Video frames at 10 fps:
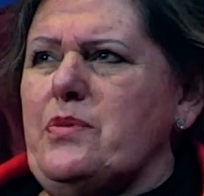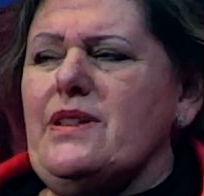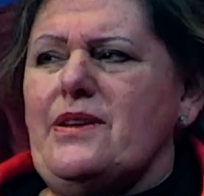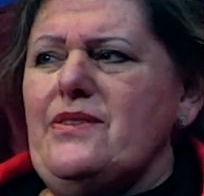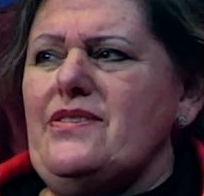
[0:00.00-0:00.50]

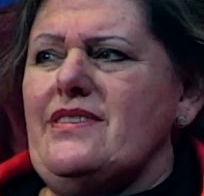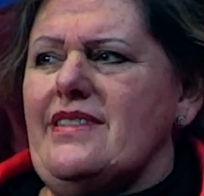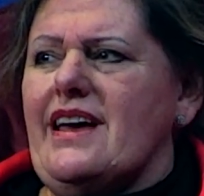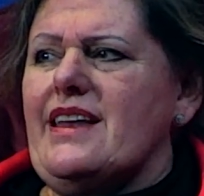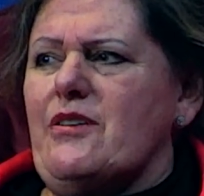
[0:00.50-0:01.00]
Close to
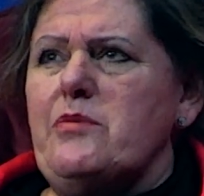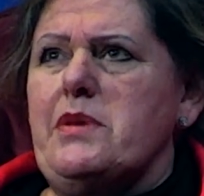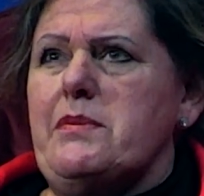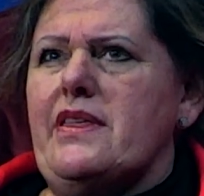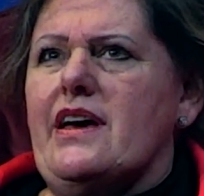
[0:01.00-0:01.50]
that. I
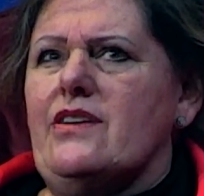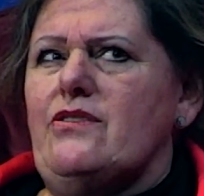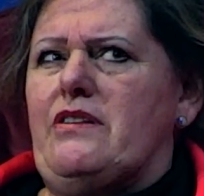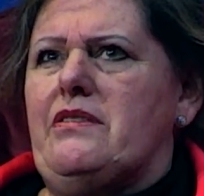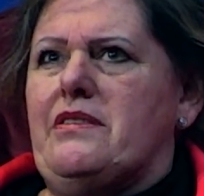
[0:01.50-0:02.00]
remember the
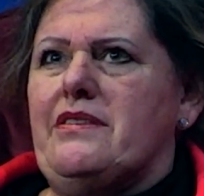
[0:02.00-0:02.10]
100th.